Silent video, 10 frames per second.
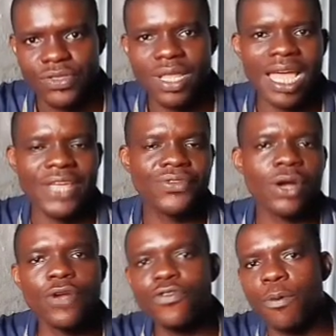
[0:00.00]
Now, if you are
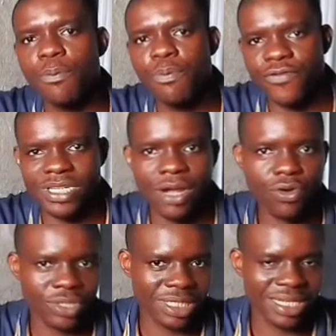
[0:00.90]
going for professional
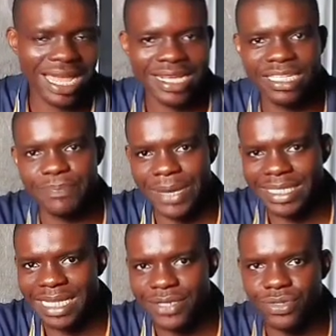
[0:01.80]
courses like the
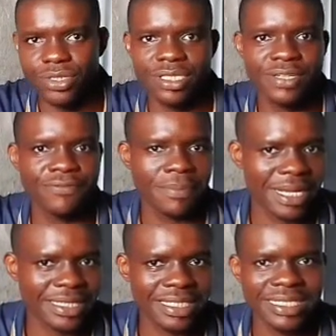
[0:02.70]
medicine study, the
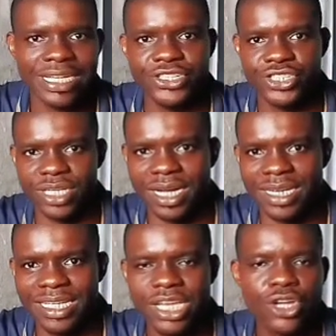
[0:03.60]
pharmacy, the
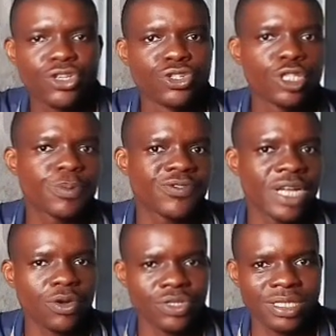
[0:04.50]
engineering, those
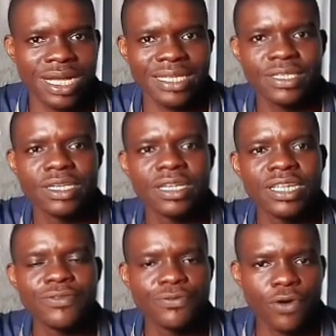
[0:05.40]
professional courses that
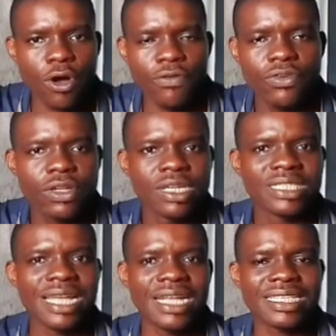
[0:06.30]
involve
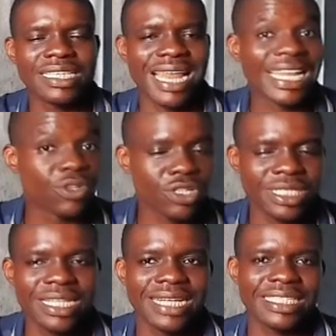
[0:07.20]
like
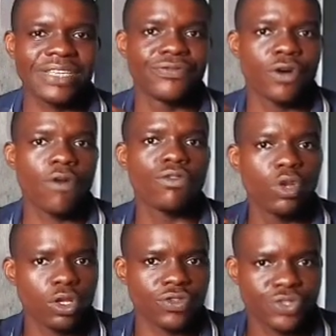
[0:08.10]
nursing, that involve a
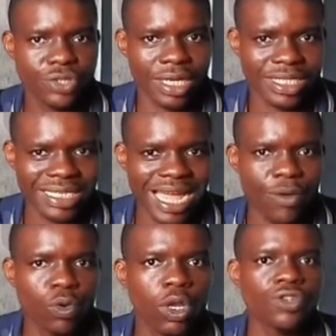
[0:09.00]
lot of students, that
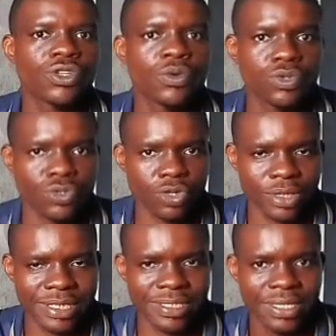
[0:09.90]
a lot of students
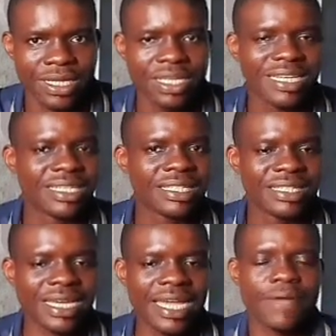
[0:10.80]
want to study,
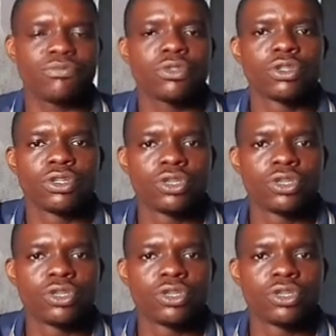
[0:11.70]
then